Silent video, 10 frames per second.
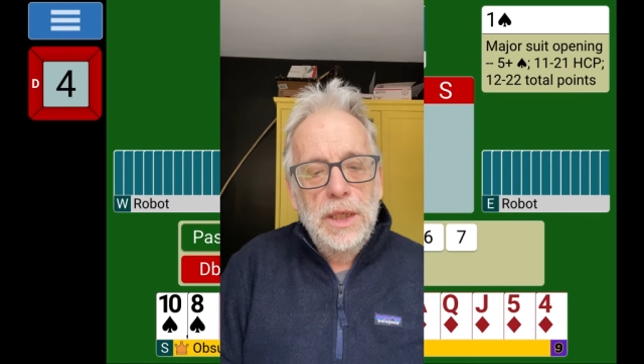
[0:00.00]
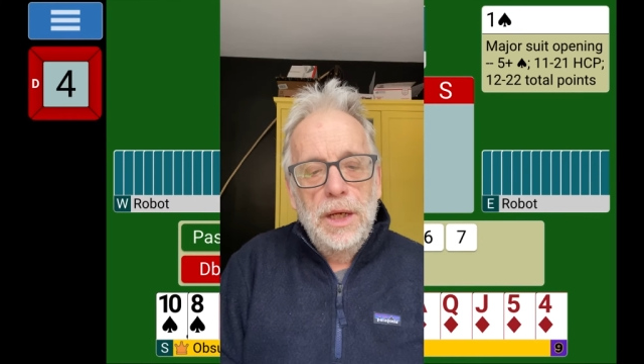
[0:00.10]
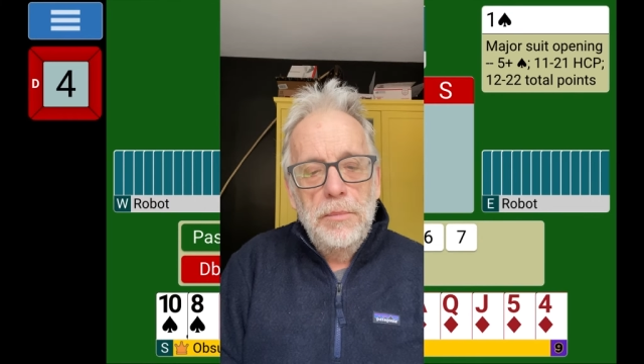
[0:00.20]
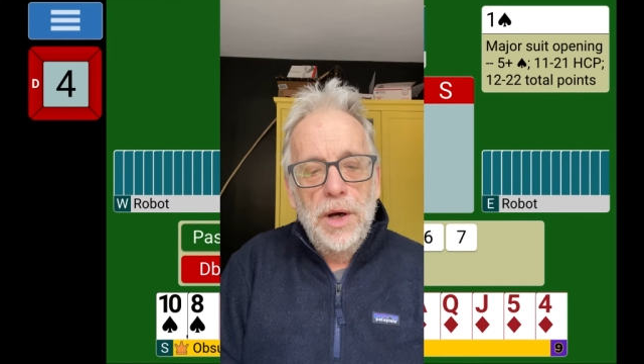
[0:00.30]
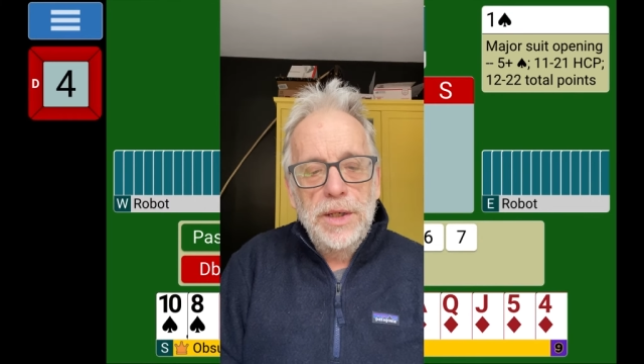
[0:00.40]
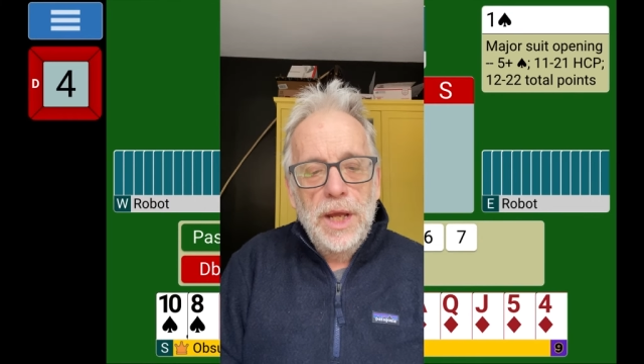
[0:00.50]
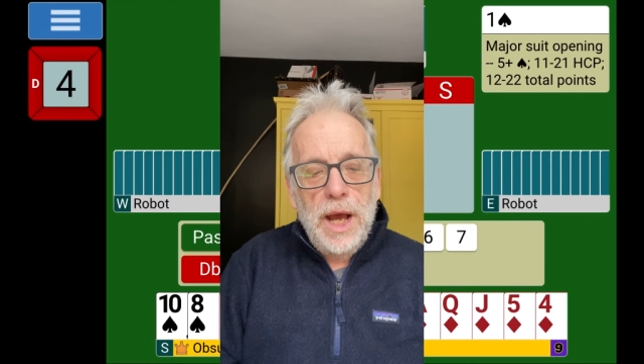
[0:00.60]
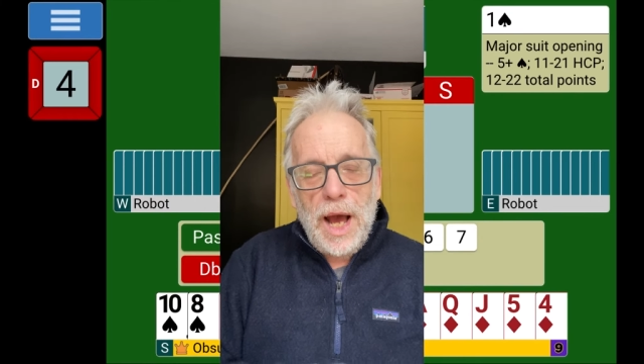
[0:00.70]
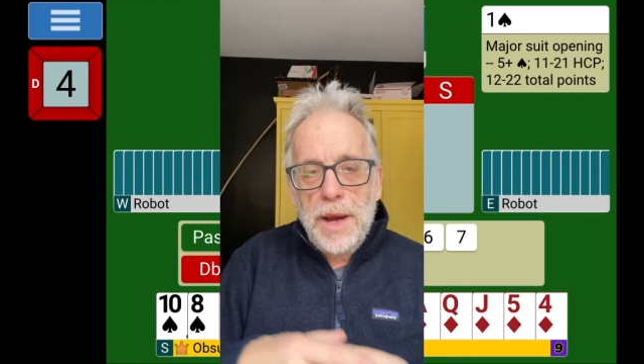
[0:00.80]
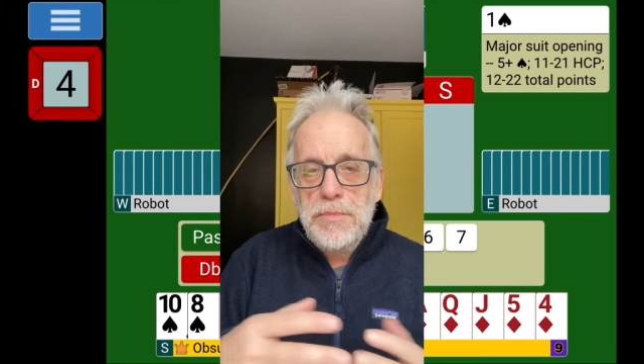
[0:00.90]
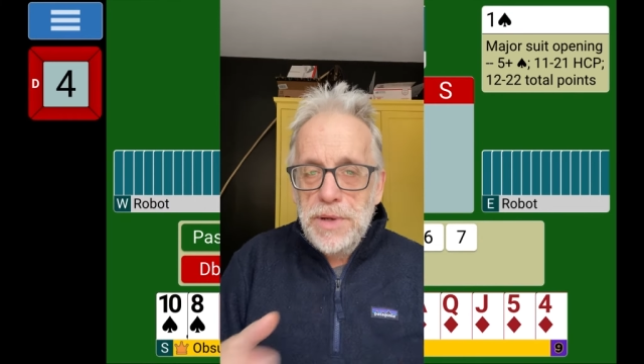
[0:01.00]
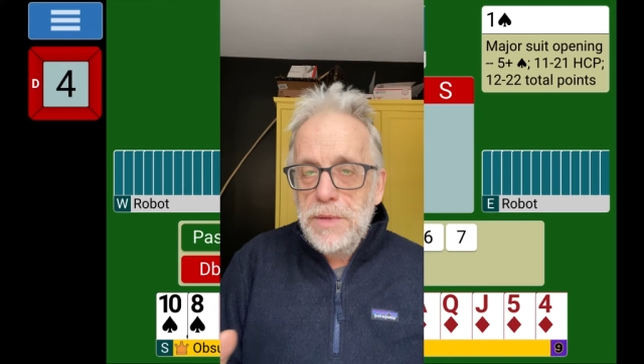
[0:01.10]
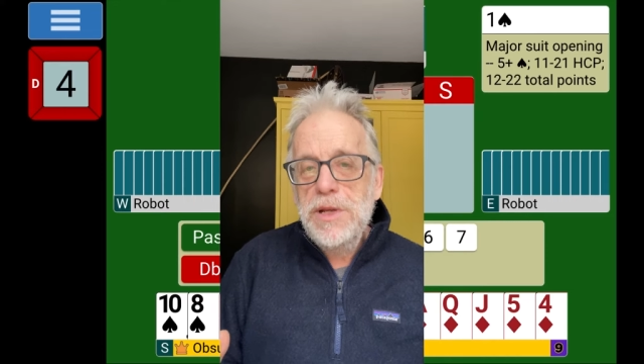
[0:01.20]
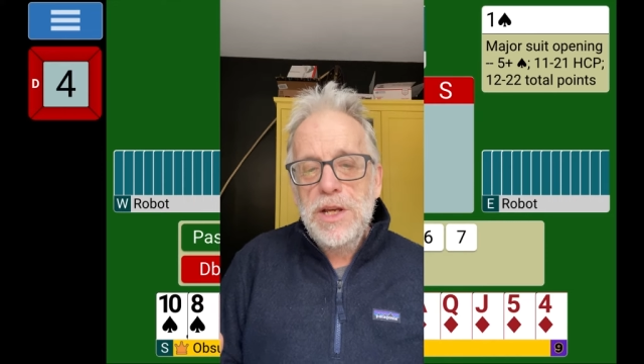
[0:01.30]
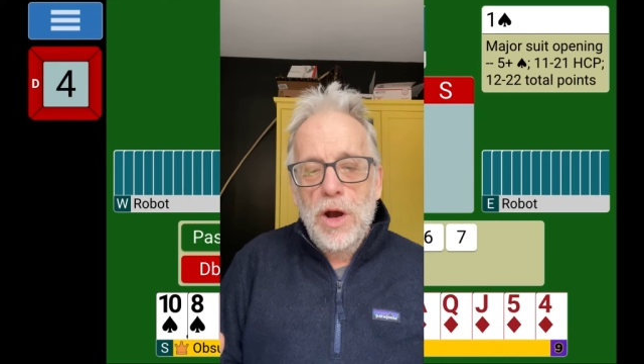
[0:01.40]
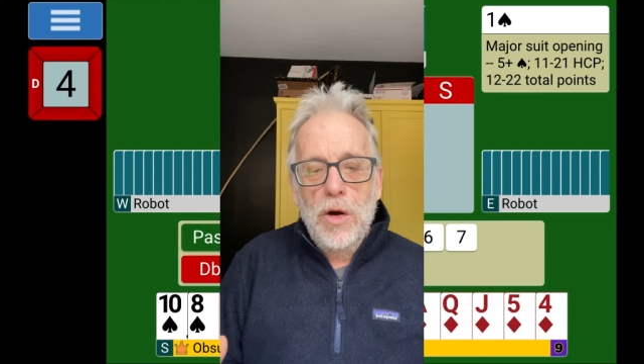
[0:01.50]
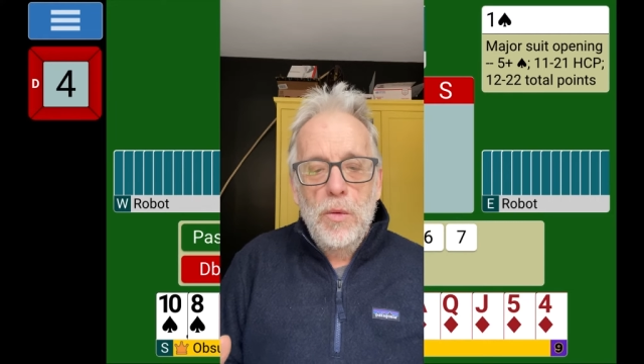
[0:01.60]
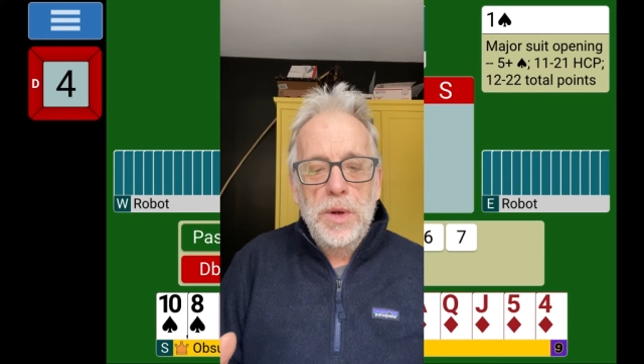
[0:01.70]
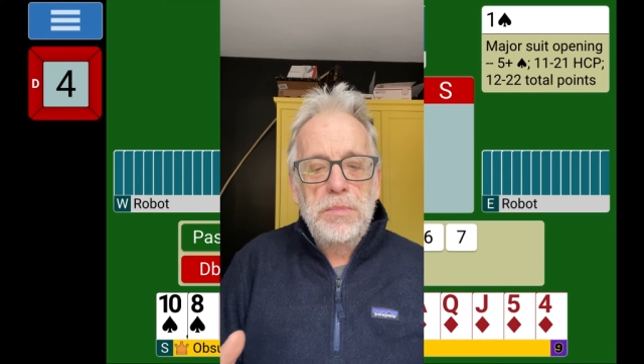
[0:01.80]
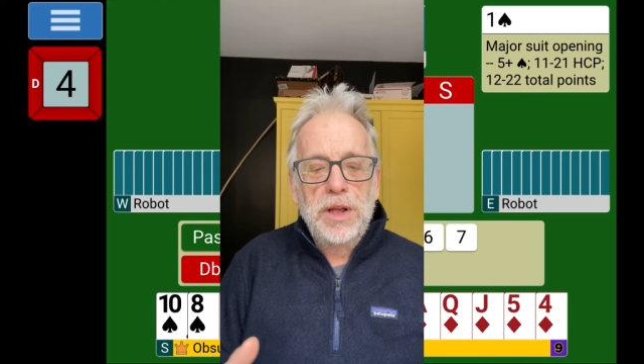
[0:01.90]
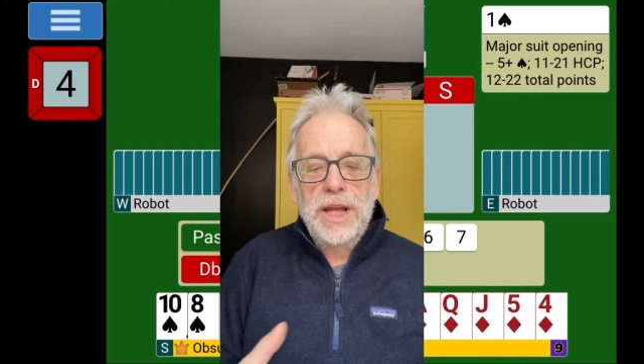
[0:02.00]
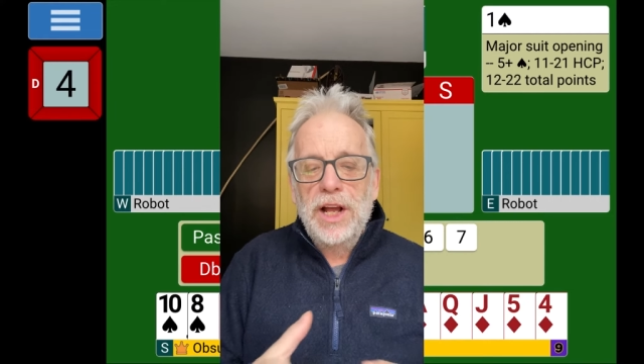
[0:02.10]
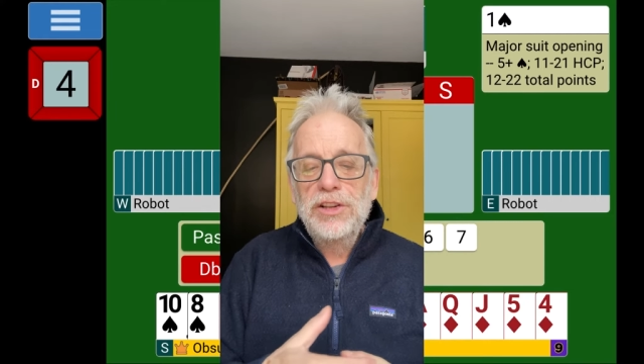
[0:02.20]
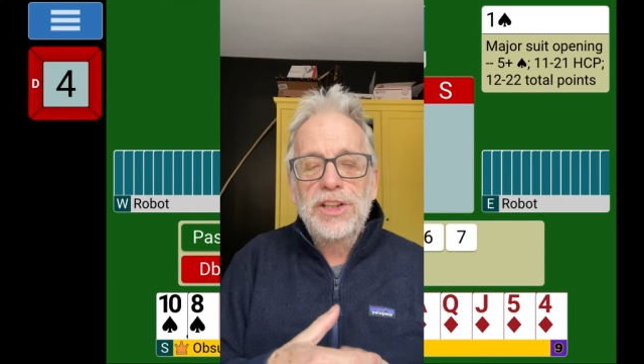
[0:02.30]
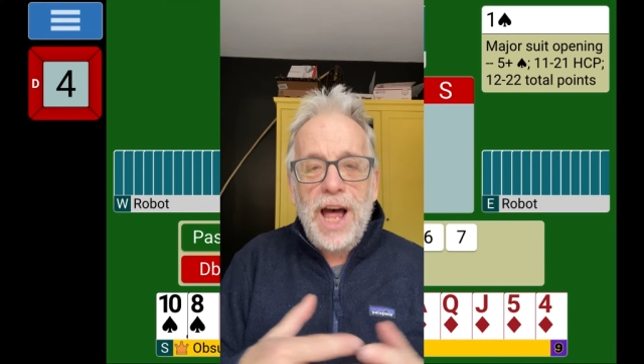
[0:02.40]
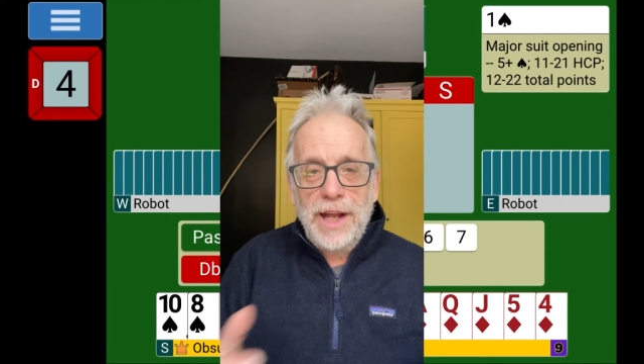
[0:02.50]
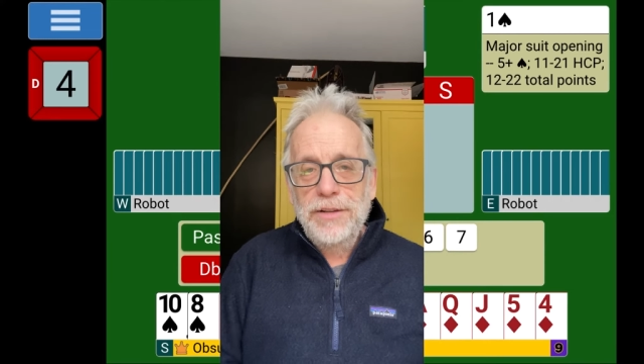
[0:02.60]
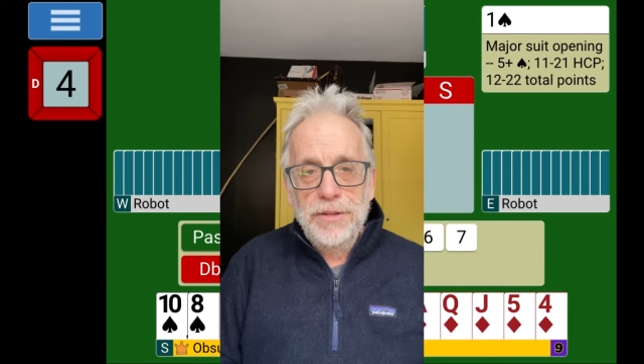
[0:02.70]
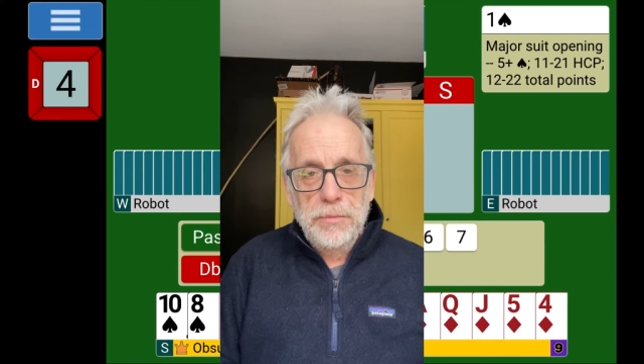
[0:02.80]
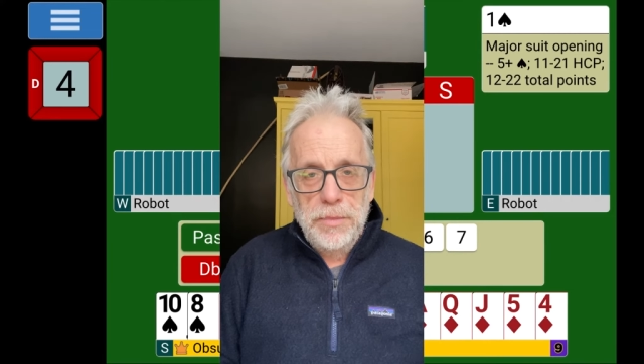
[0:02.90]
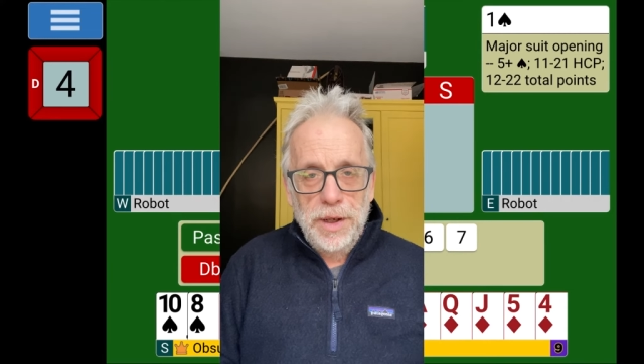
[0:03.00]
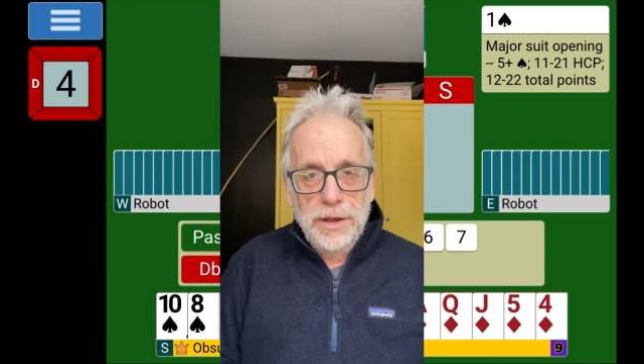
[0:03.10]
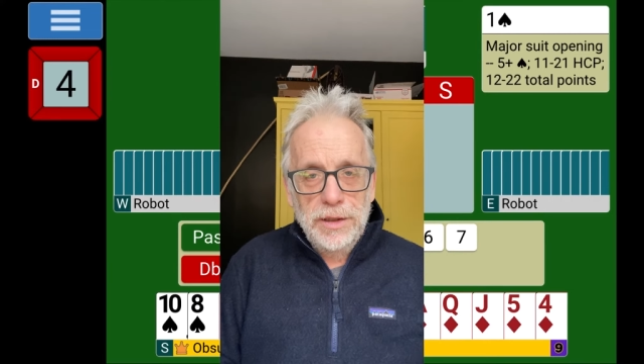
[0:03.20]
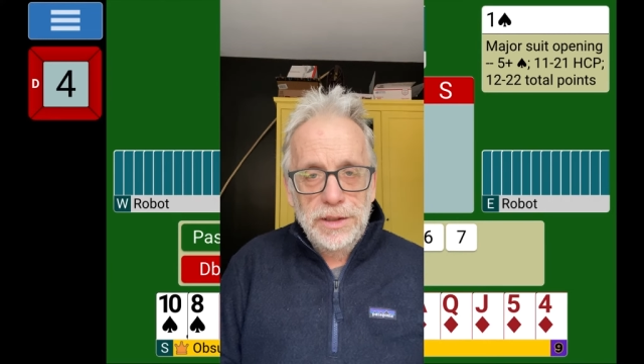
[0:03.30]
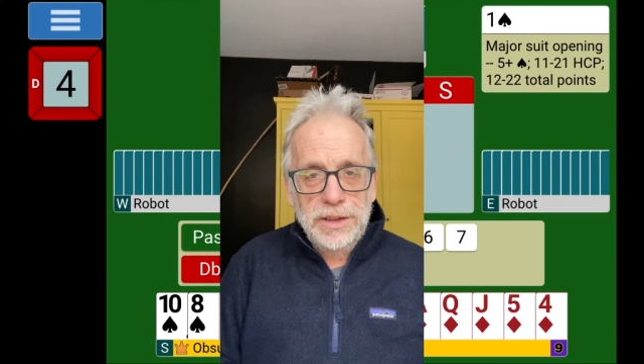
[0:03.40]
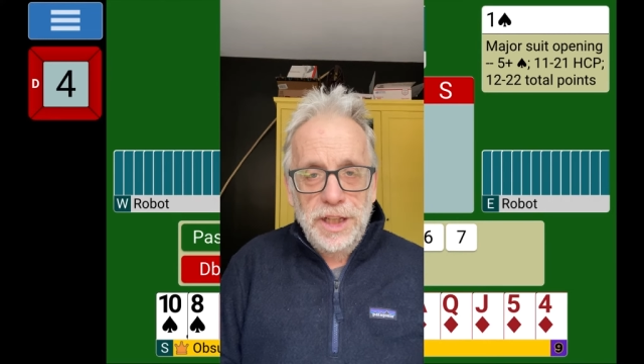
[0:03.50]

But on BBO, we play a lot of imp pairs.